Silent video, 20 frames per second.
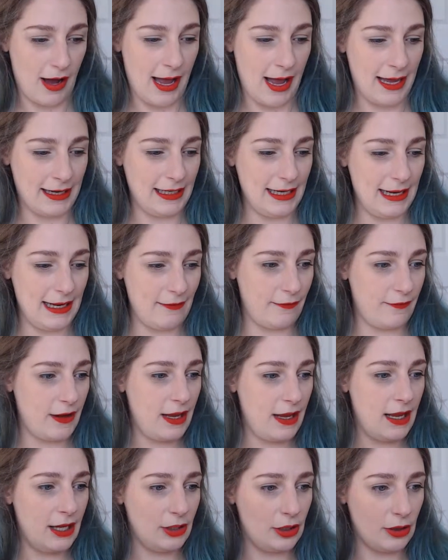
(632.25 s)
And if
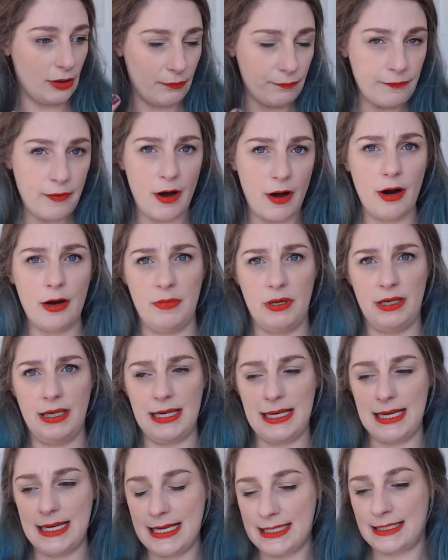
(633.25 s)
your environment
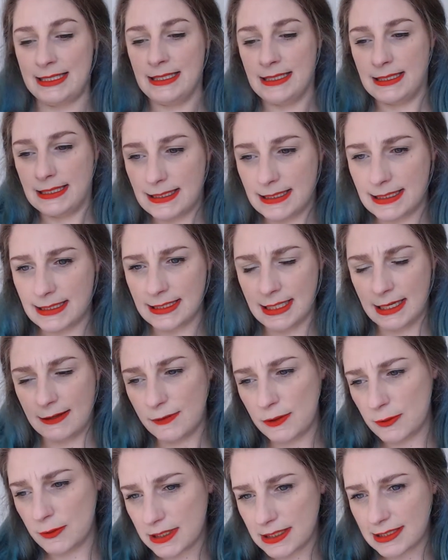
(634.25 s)
is, if
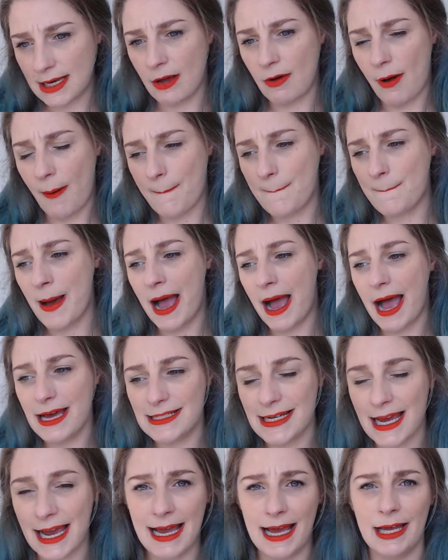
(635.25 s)
you are dealt a bad
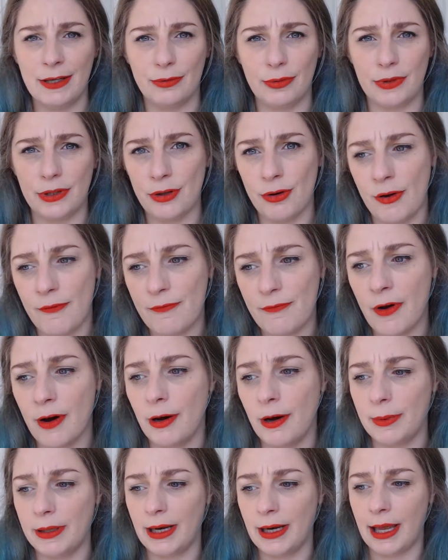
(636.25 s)
hand with your
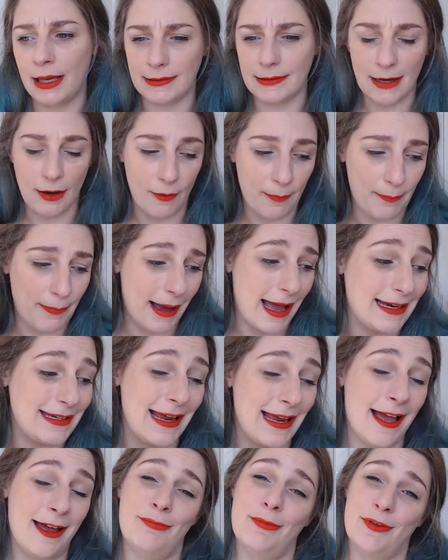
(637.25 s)
environment and dealt a bad
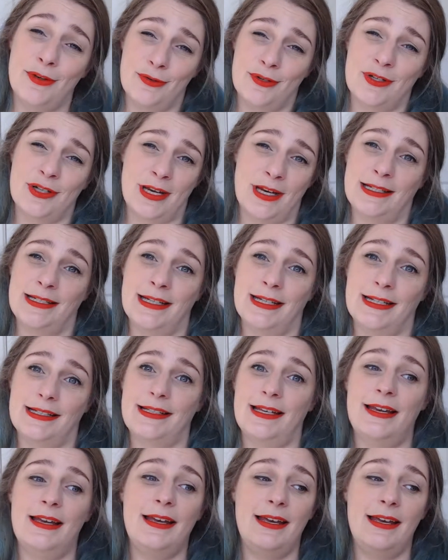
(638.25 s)
hand with your genetics,